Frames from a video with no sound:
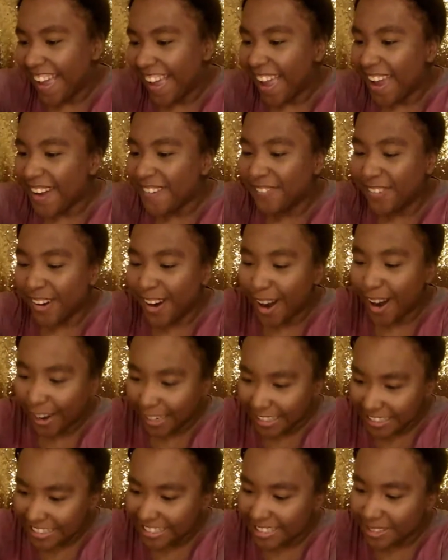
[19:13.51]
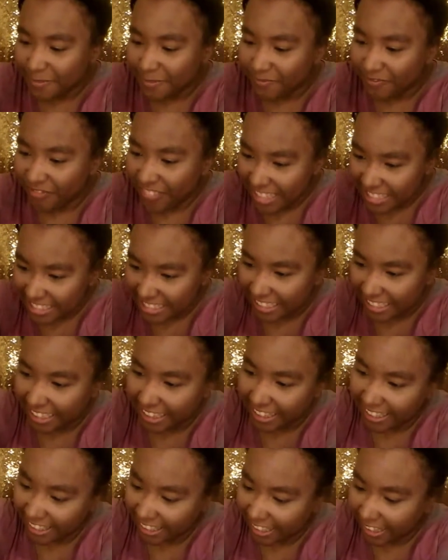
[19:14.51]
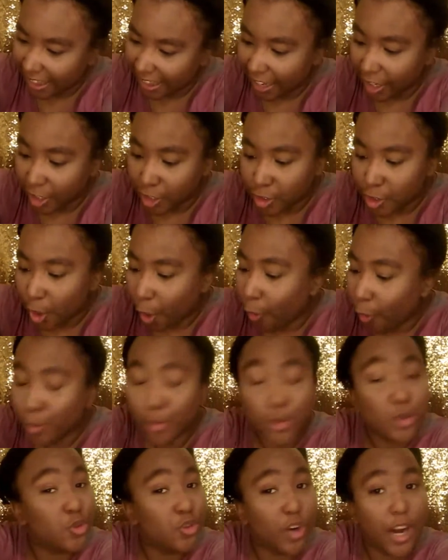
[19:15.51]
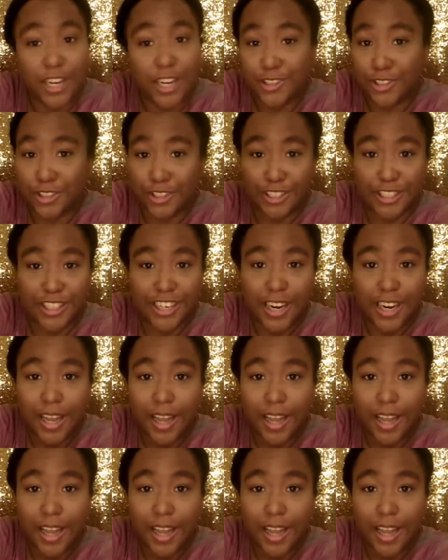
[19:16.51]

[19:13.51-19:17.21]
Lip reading: And for her to physically, like, a total stranger,